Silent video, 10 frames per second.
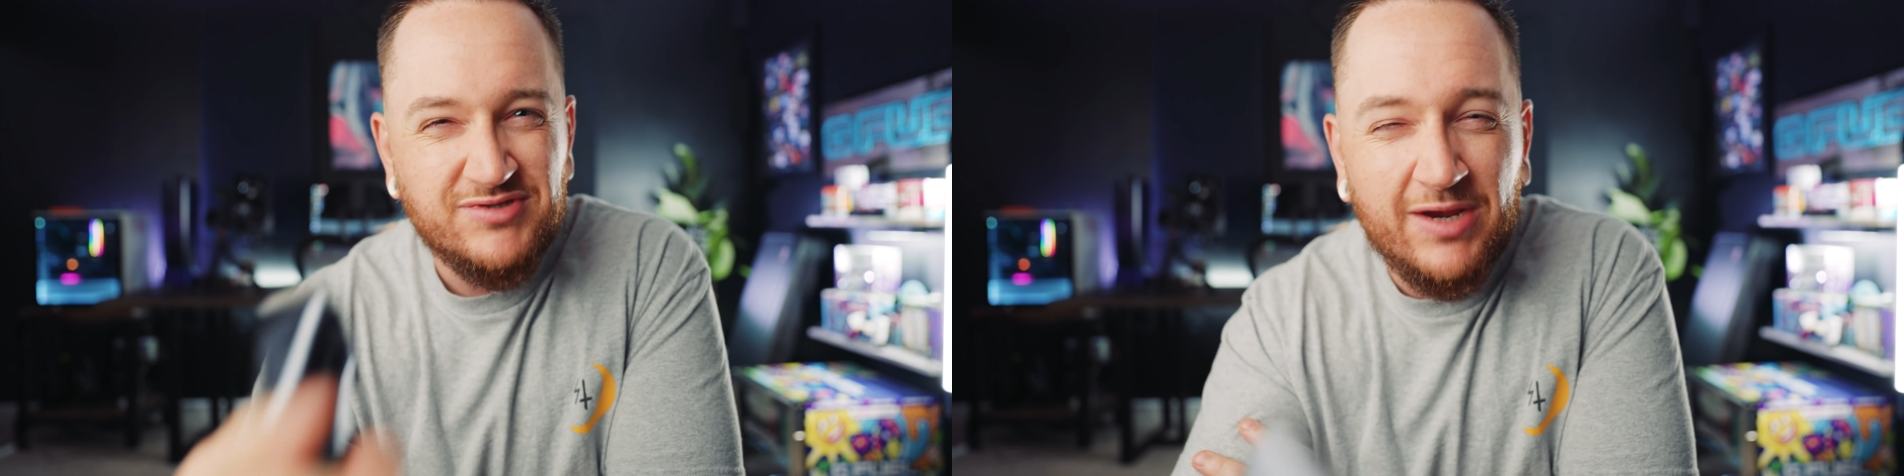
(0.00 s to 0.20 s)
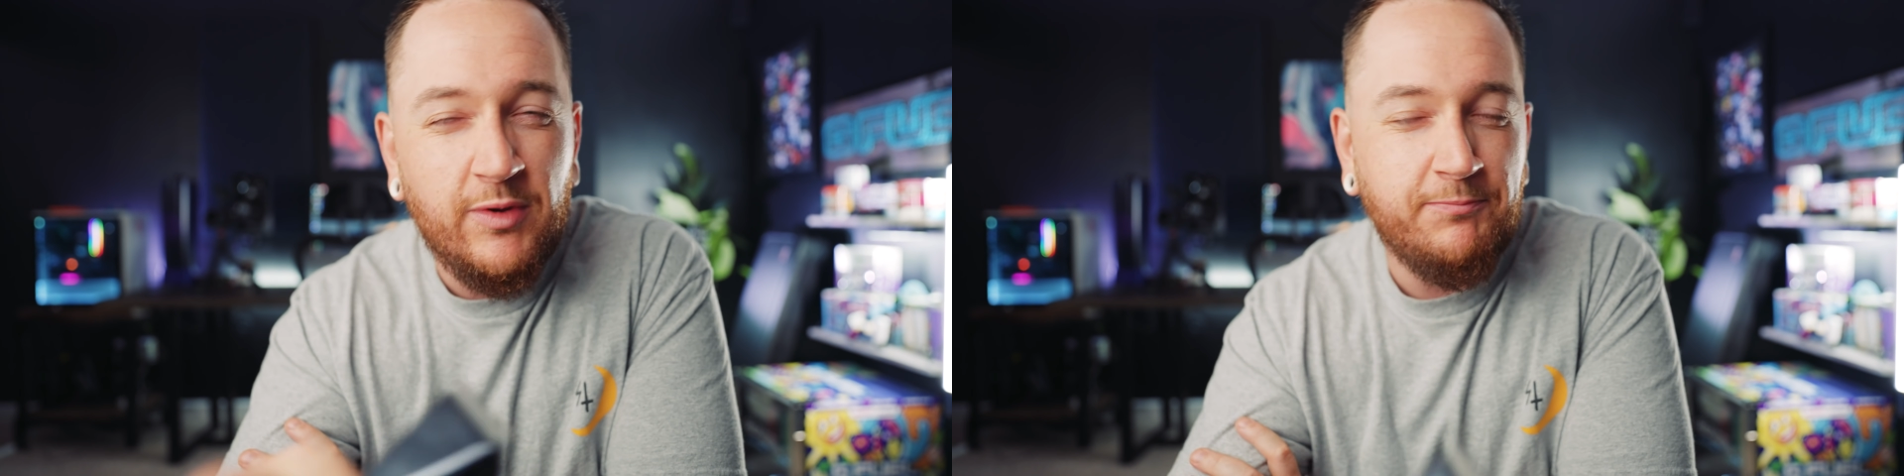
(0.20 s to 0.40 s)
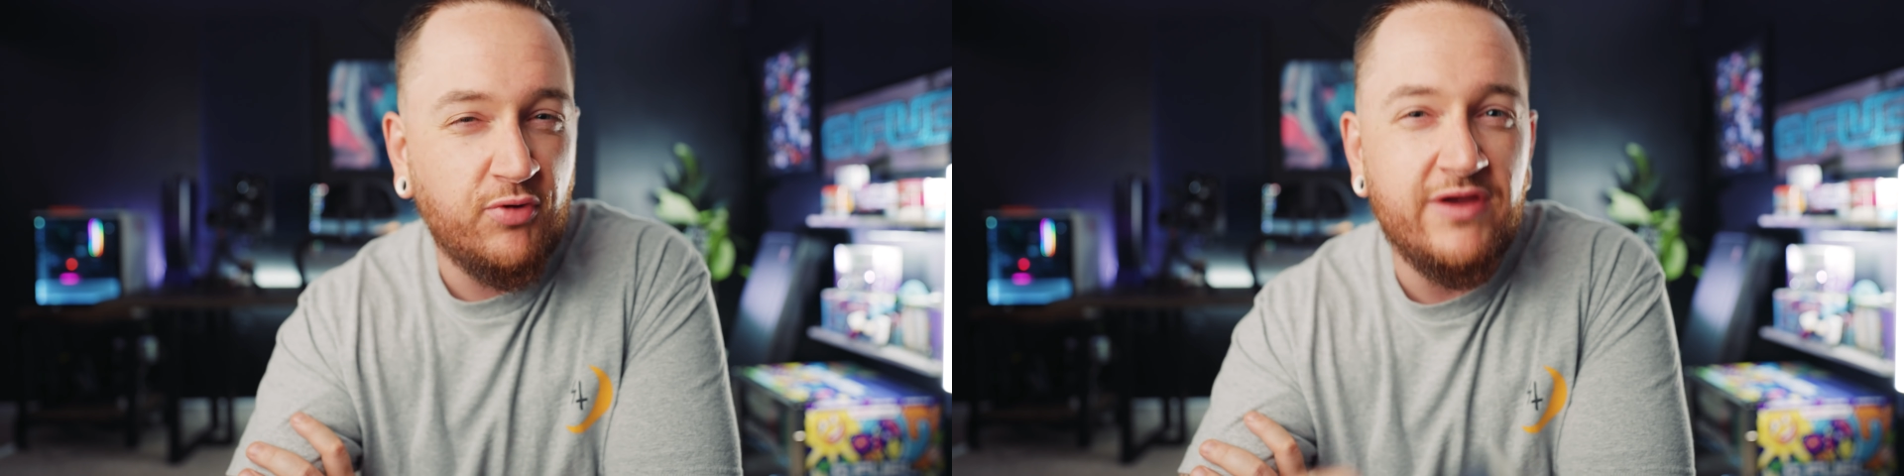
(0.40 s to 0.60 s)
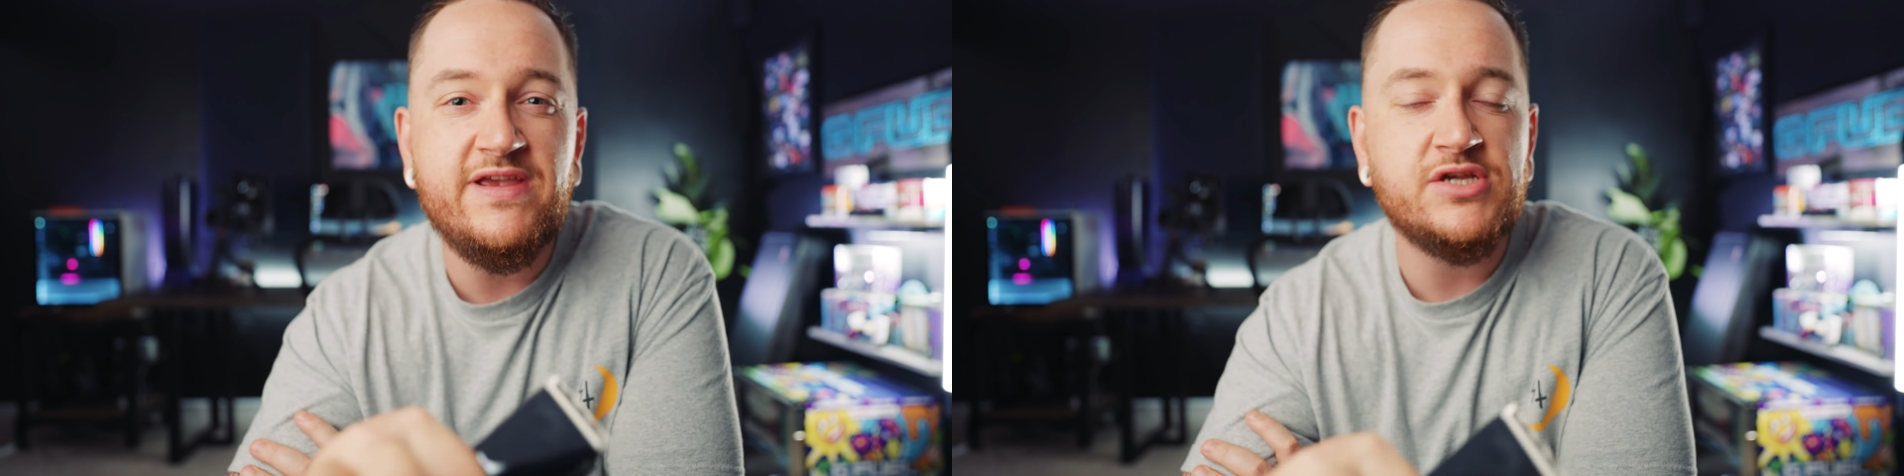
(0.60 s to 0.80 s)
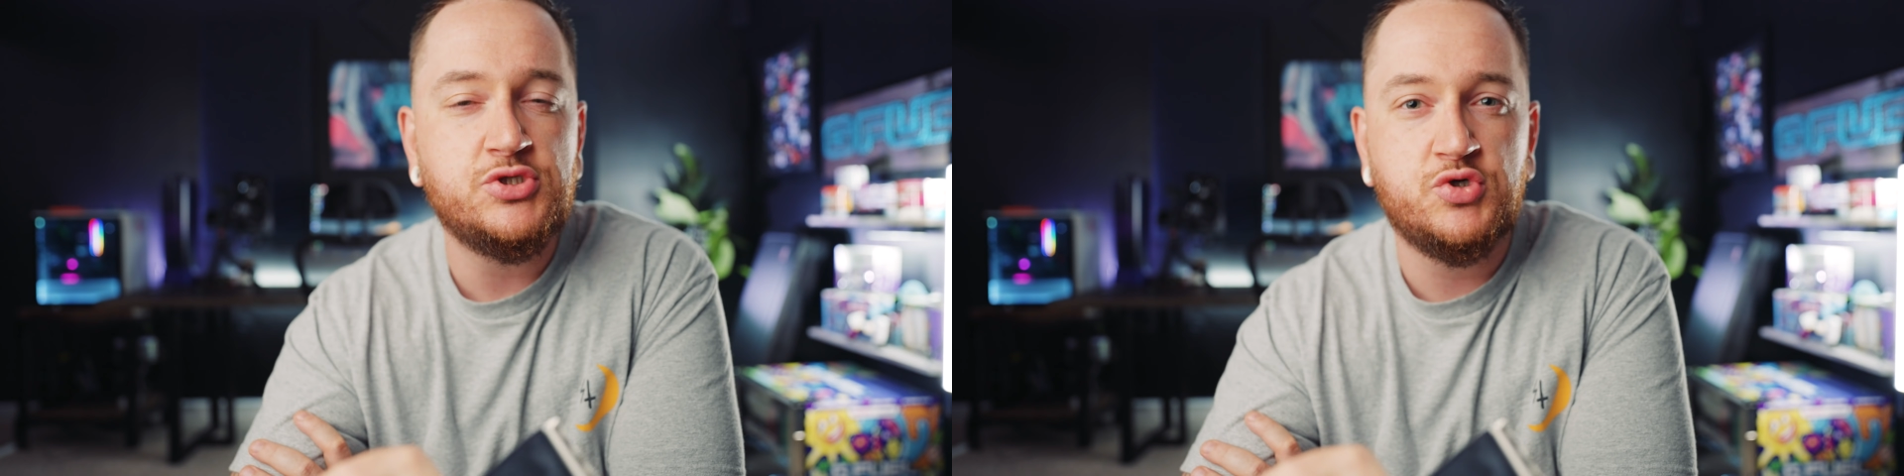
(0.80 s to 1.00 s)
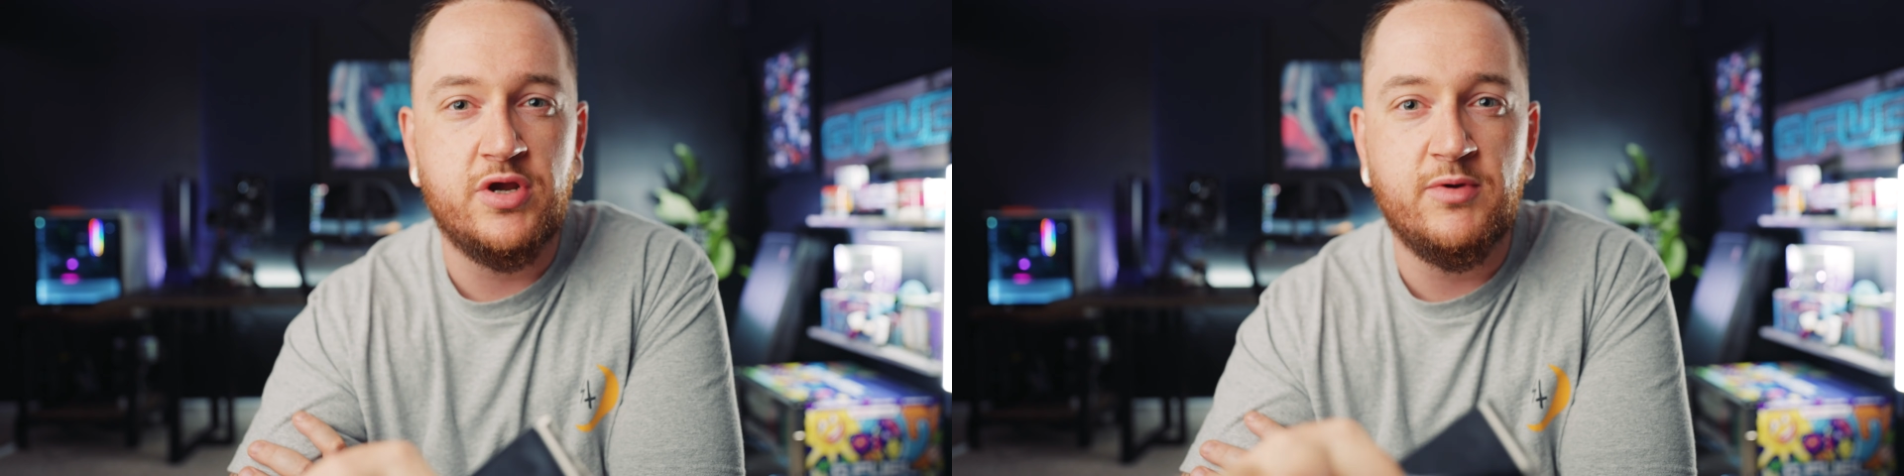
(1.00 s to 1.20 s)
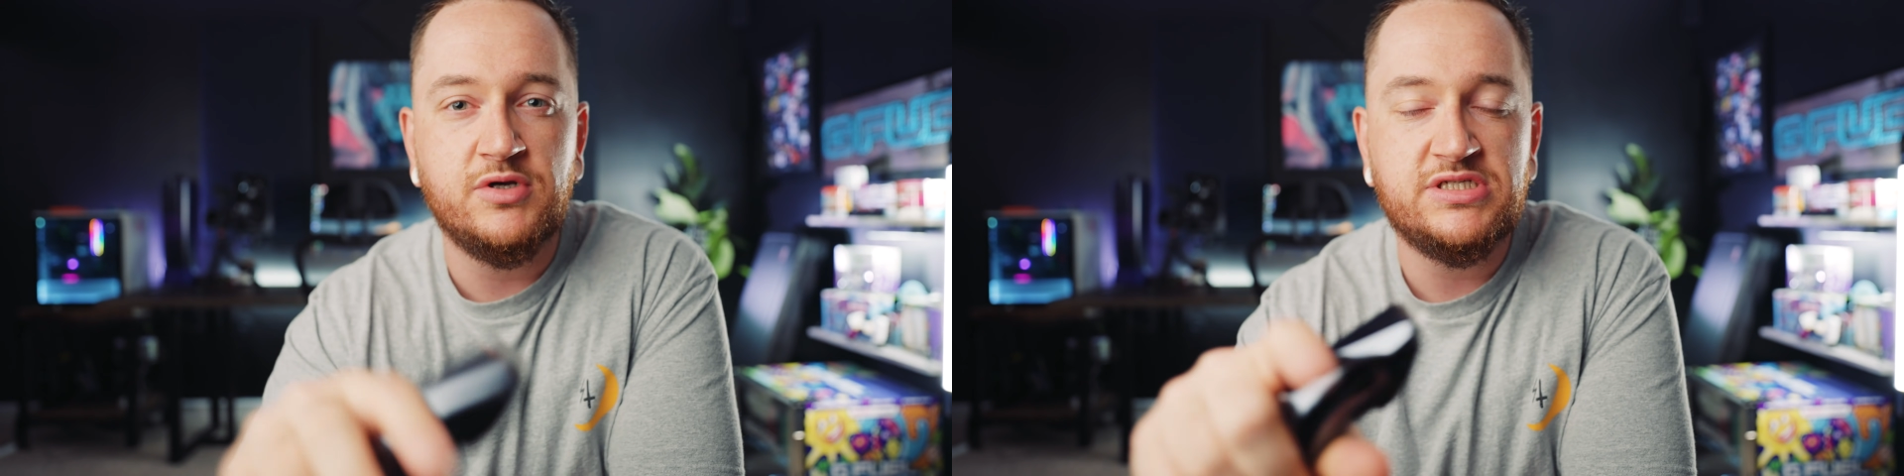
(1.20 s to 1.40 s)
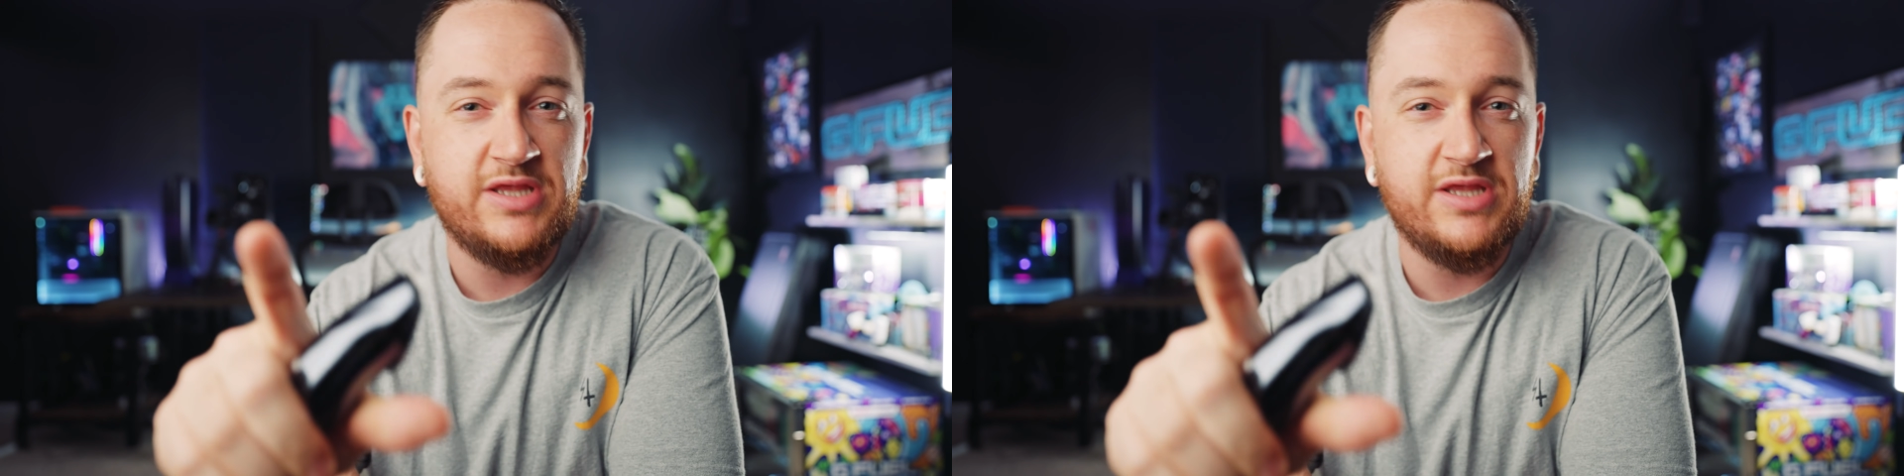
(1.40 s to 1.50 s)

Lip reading: was like with previous trimmers,